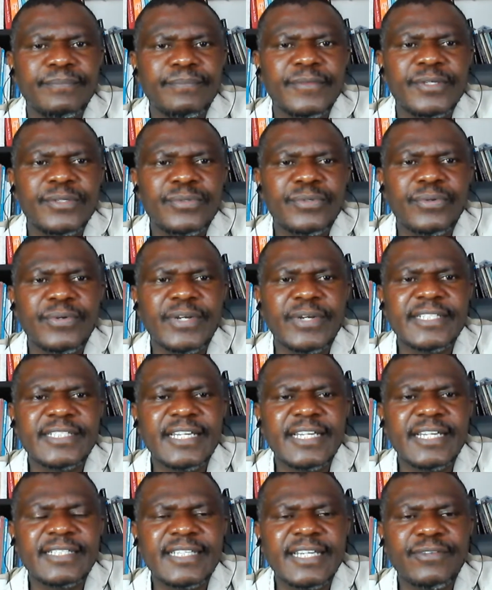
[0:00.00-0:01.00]
So we are
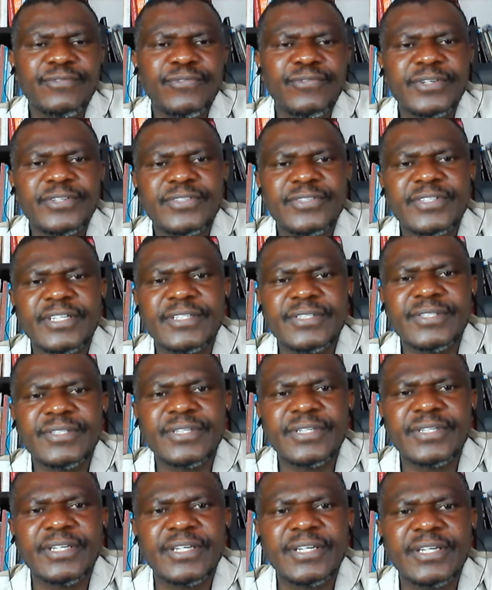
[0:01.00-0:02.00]
saying, take for instance
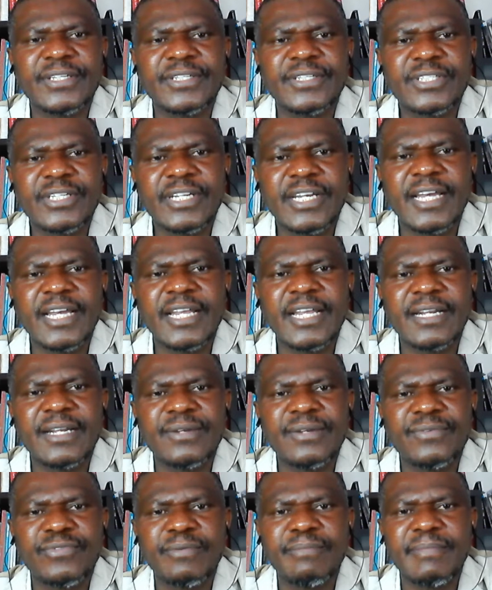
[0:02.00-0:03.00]
a trial
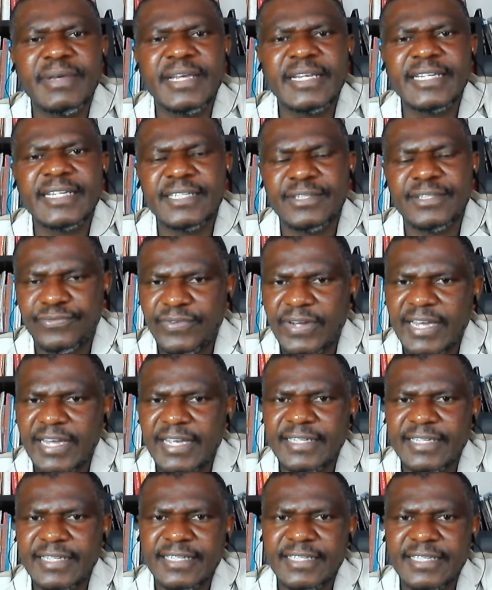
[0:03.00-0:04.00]
for murder
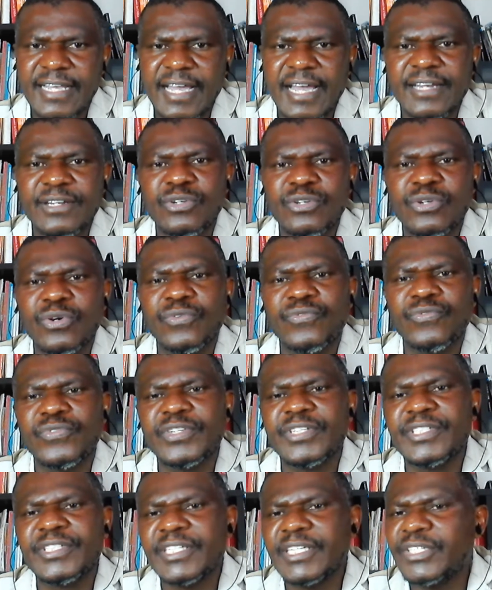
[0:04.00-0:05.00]
defined as unlawful
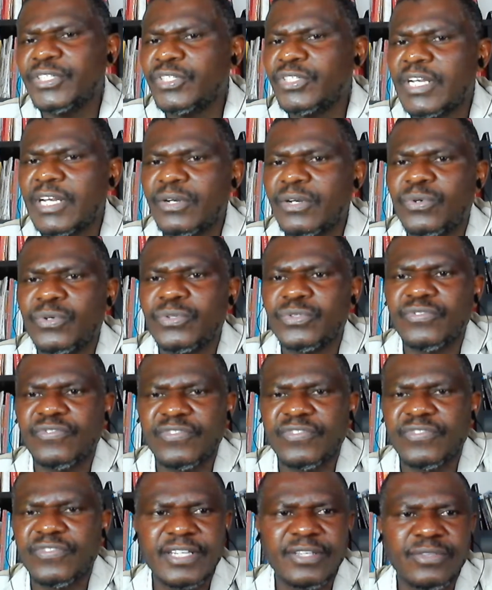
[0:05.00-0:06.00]
intentional cause of the
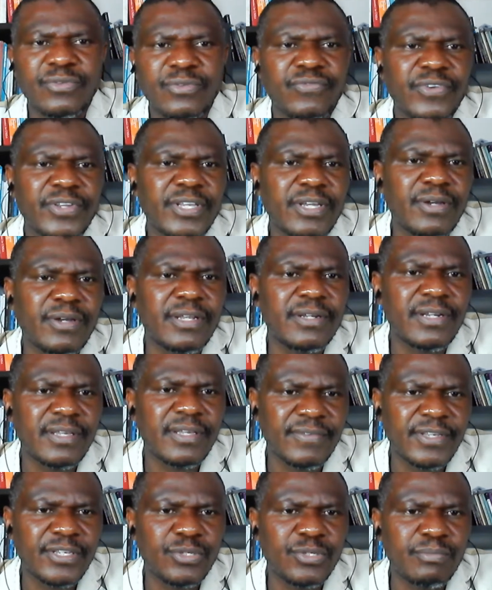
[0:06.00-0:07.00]
death of
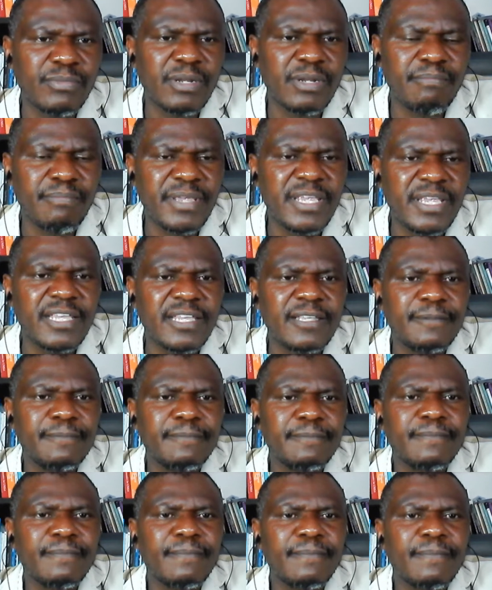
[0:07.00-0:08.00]
another human being.
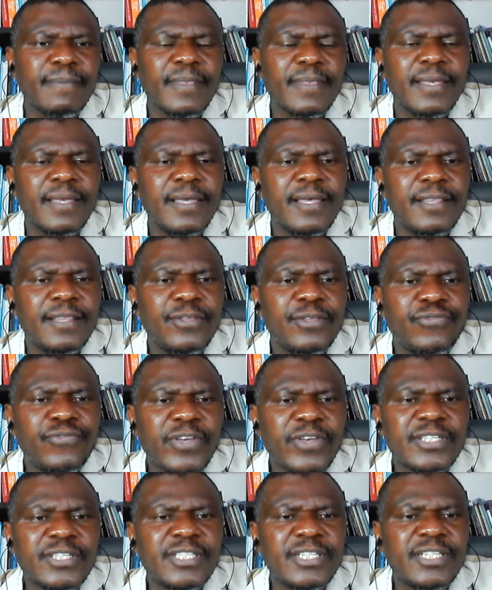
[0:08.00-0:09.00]
The
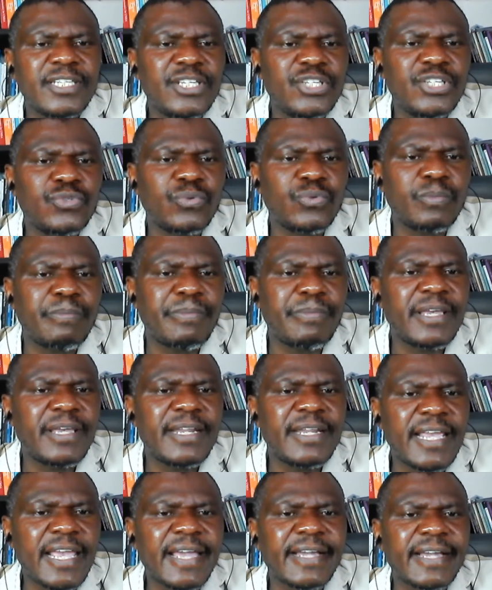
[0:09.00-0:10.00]
facts in issue would be an
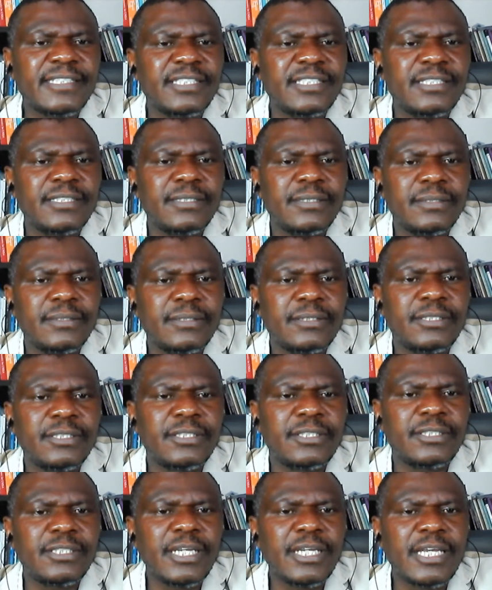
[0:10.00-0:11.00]
act. Did
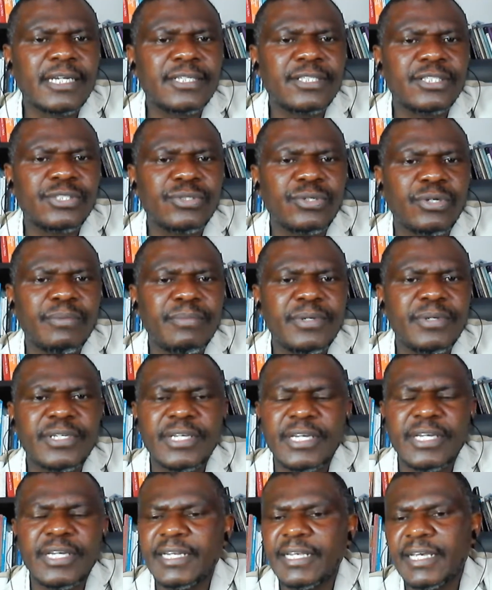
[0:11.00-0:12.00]
X commit
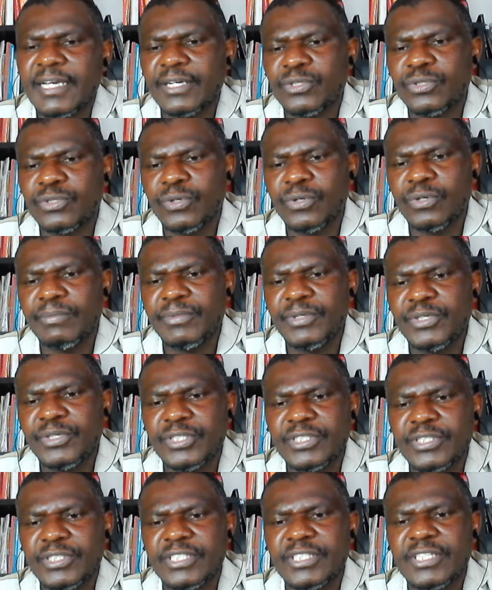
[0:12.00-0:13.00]
any act or omission?
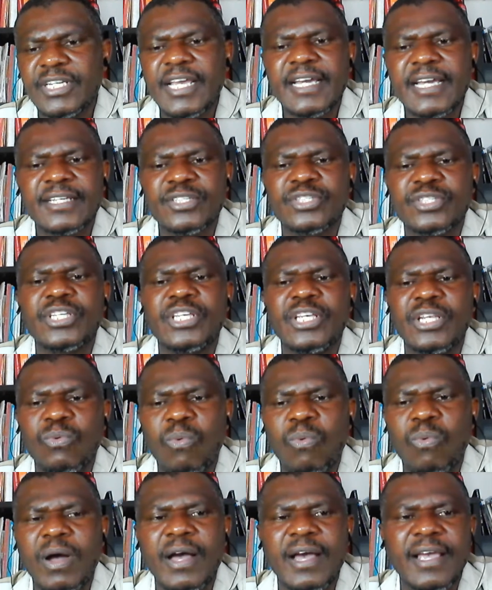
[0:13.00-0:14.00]
Did X kill
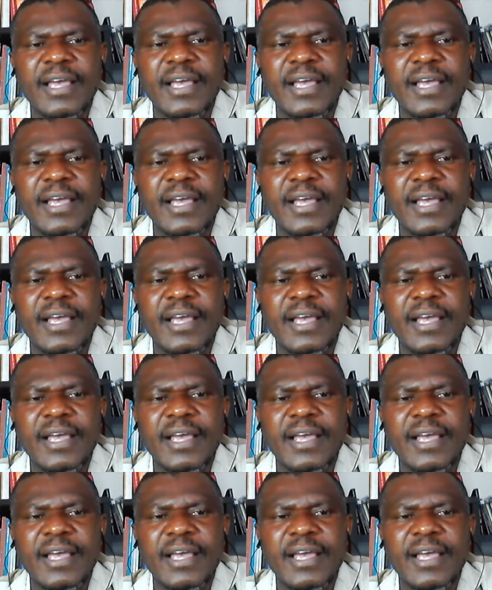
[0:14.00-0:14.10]
Y?